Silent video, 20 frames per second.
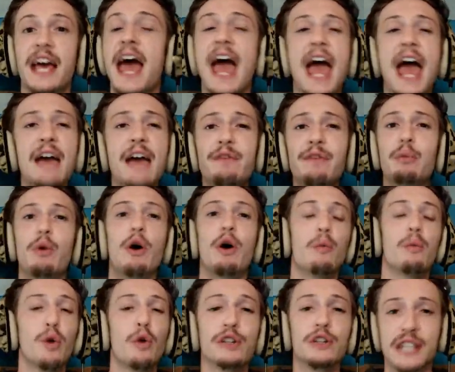everyone
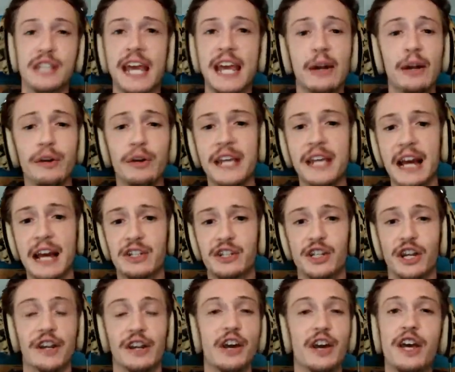wants in on the action.
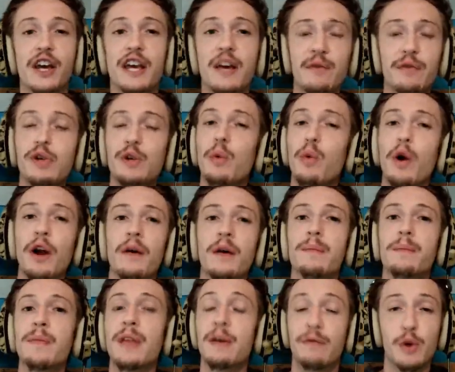If you
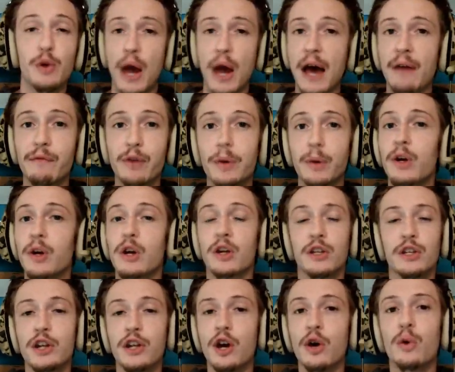have a
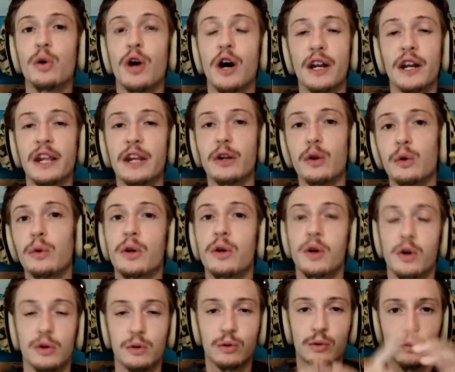little
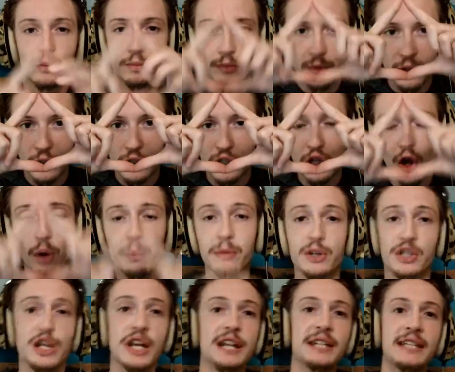slot
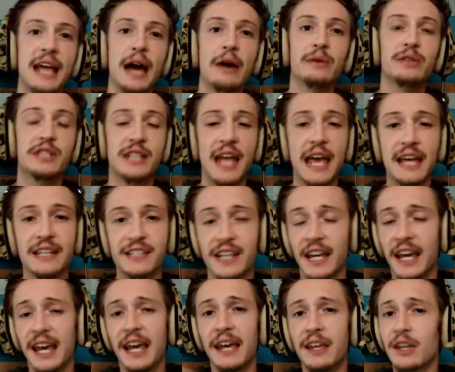machine downstairs,
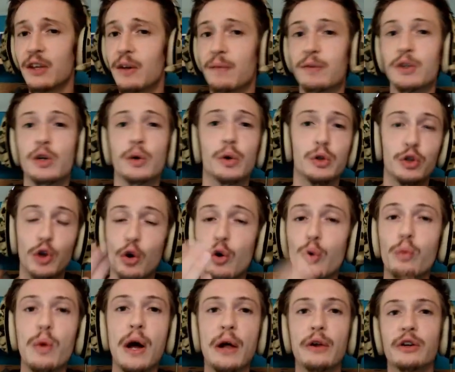you're
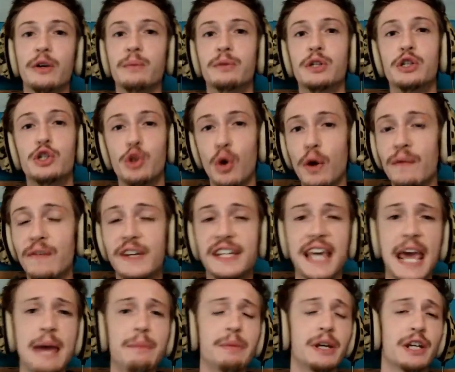welcome to join the gaming